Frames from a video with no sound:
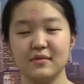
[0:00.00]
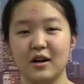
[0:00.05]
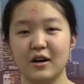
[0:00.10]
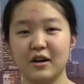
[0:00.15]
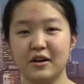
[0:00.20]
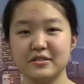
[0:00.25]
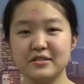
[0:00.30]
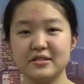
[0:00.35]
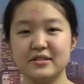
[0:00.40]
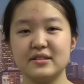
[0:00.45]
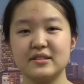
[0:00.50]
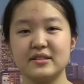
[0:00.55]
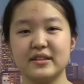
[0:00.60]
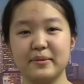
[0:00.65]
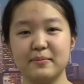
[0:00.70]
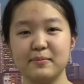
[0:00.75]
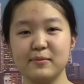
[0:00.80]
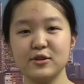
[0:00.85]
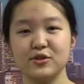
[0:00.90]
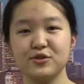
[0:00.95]
On
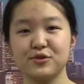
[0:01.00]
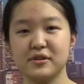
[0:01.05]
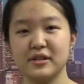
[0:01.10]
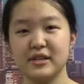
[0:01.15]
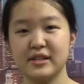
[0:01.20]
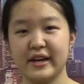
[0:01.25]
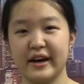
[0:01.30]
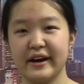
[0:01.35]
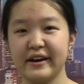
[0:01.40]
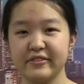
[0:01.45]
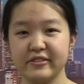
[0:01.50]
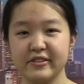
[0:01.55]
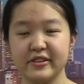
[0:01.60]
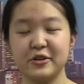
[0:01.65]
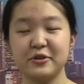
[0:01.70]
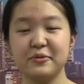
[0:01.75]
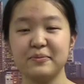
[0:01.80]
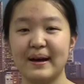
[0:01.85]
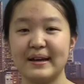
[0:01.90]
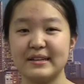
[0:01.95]
September 29th,
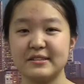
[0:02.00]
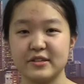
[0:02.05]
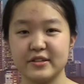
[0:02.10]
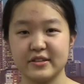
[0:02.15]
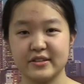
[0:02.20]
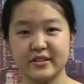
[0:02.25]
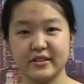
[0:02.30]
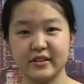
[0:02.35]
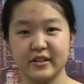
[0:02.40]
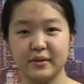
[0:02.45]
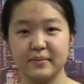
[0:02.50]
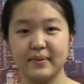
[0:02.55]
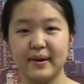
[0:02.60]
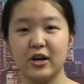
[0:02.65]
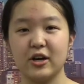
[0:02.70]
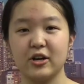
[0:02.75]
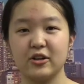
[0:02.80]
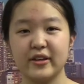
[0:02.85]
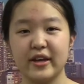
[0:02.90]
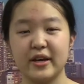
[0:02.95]
Little Masters Club
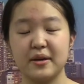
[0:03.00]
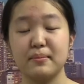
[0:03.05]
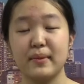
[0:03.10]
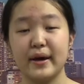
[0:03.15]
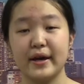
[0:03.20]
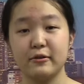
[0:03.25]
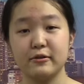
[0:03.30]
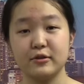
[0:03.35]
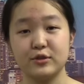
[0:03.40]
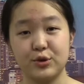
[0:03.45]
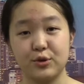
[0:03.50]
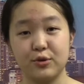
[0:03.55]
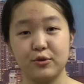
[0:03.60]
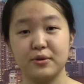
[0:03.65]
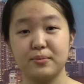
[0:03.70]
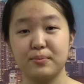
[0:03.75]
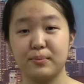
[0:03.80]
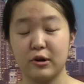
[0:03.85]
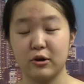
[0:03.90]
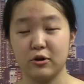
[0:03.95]
held a
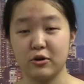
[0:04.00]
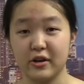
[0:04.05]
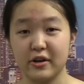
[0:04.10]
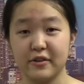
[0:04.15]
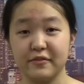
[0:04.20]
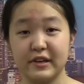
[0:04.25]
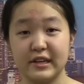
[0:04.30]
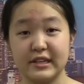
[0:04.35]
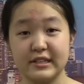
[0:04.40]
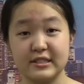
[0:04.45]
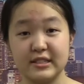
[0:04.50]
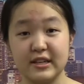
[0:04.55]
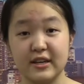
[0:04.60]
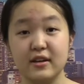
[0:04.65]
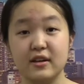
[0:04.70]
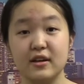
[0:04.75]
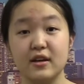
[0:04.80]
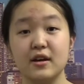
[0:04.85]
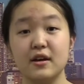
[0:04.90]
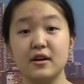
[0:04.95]
migratory bird event
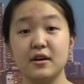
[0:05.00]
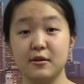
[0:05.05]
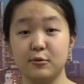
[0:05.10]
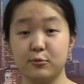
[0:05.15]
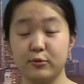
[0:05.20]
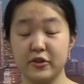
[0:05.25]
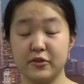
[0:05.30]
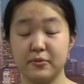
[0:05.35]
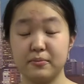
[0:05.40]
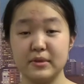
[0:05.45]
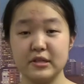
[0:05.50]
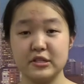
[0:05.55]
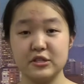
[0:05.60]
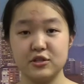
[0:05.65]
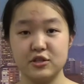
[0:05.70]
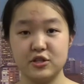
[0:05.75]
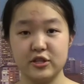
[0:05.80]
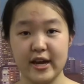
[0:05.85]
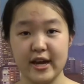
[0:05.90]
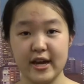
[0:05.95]
with
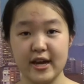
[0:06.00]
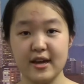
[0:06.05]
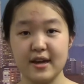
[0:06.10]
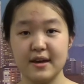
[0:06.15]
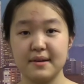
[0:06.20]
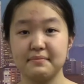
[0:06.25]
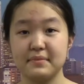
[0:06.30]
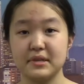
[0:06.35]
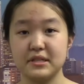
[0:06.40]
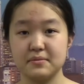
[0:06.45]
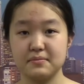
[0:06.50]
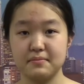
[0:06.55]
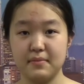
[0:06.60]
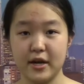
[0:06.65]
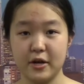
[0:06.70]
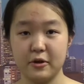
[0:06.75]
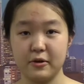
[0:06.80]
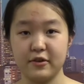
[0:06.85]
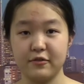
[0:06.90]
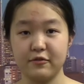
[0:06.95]
Miss J and Miss
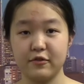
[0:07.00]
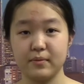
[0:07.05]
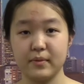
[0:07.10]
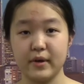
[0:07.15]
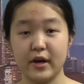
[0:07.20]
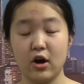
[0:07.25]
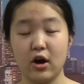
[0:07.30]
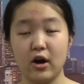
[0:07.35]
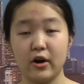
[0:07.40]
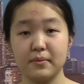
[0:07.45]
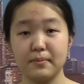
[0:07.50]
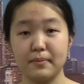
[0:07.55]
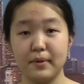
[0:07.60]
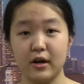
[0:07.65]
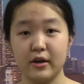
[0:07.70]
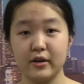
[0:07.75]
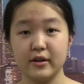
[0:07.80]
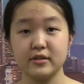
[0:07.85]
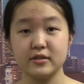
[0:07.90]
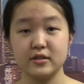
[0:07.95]
Mary from the
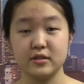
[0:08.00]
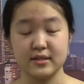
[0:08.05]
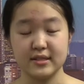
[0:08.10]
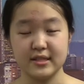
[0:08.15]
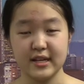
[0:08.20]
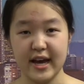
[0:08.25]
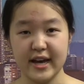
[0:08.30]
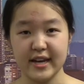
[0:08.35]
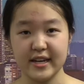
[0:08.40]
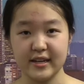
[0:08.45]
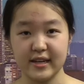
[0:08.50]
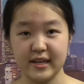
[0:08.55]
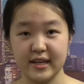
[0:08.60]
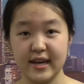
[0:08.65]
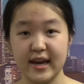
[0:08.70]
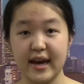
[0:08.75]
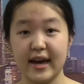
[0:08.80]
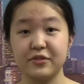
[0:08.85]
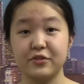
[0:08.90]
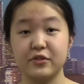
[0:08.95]
Audubon
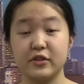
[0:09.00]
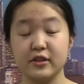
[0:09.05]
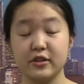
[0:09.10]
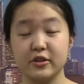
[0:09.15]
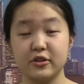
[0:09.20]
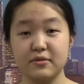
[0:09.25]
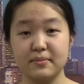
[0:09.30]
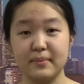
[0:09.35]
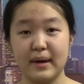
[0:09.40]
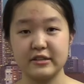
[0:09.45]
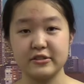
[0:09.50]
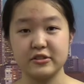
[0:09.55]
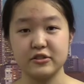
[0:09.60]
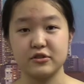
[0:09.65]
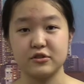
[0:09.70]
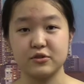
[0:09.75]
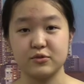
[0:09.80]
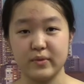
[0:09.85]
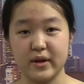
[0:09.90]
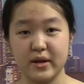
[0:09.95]
Society at the Little
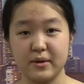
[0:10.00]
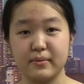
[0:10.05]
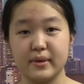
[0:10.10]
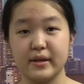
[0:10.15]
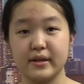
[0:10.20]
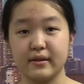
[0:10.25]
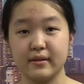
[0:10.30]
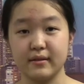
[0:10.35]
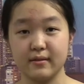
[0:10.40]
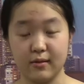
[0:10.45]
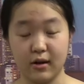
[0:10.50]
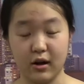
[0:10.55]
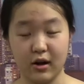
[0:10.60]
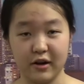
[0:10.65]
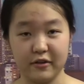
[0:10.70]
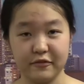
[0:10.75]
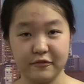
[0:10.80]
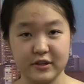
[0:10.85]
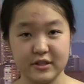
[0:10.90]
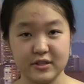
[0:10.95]
Masters Redmond
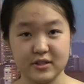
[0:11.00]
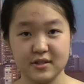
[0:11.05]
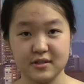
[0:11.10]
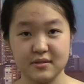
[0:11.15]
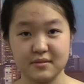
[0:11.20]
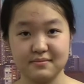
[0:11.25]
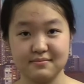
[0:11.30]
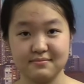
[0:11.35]
office.